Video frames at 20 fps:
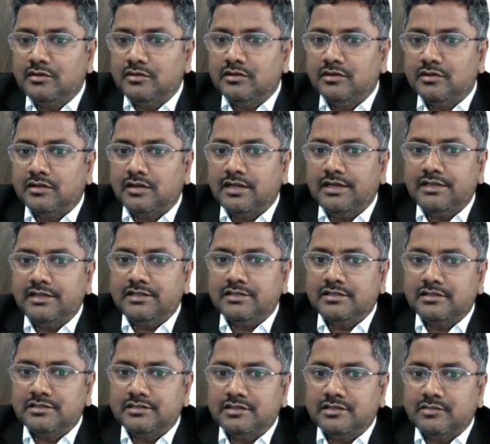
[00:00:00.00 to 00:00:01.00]
right?
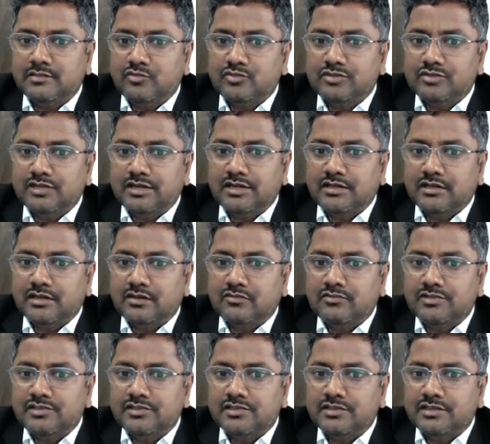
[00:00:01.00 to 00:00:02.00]
Suppose that the
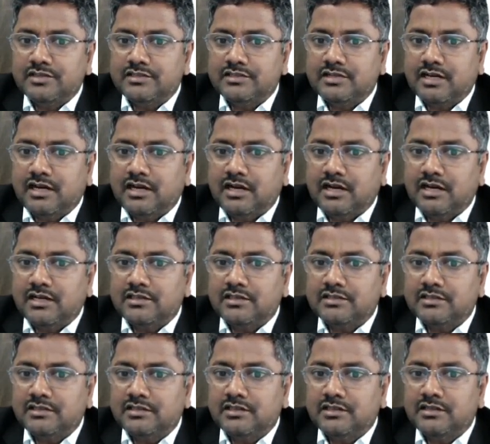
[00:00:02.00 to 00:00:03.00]
question is
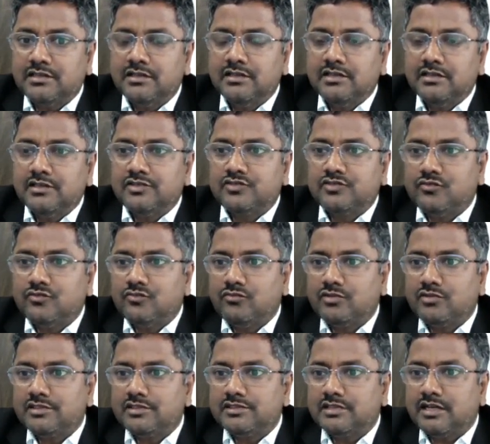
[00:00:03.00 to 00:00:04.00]
asked. So
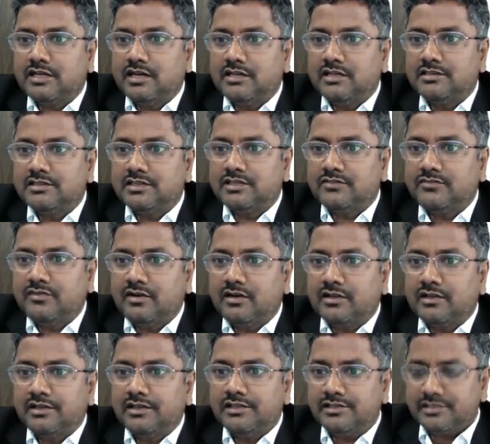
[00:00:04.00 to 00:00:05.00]
what is answer for
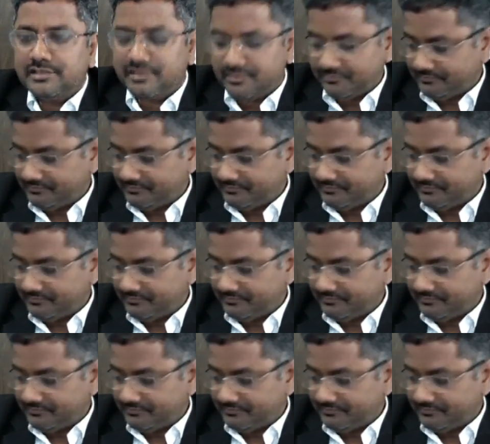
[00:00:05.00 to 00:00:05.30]
this?